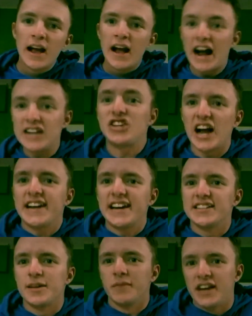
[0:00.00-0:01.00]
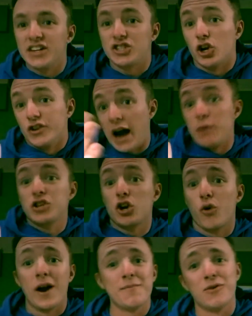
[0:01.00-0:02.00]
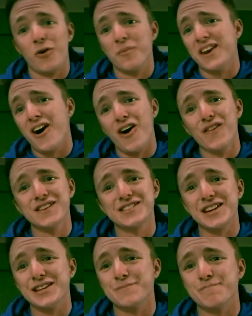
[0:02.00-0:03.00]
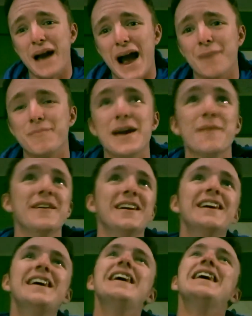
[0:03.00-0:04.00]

Hashtag kiss him, kisser. That was a great moment. Felicity is back, baby.